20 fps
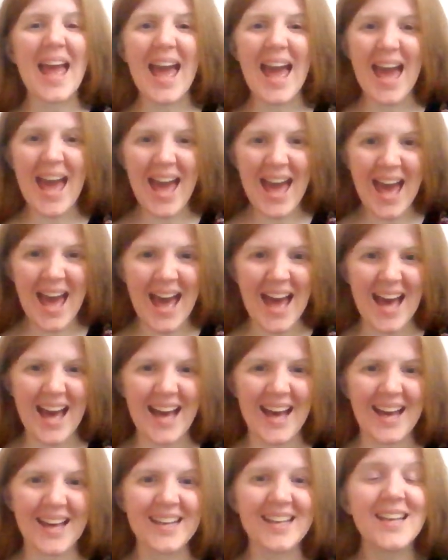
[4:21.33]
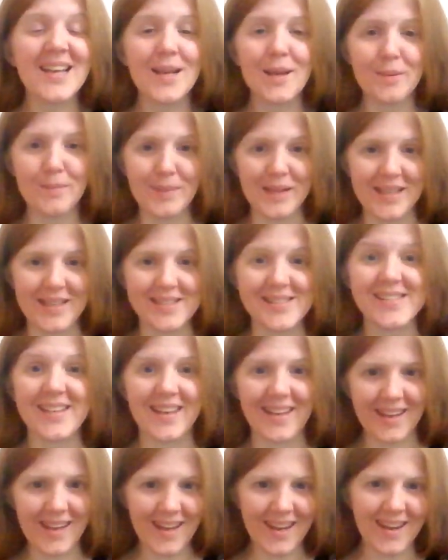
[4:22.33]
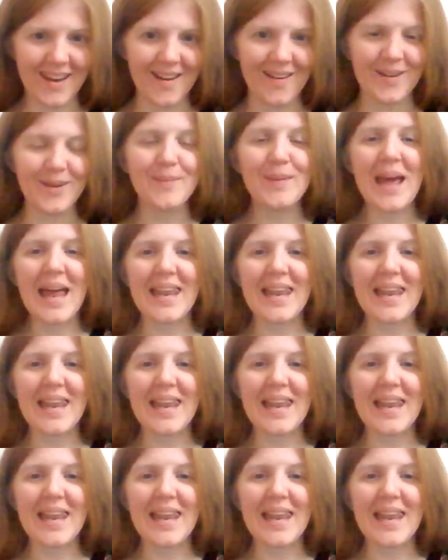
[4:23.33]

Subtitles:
Här means here,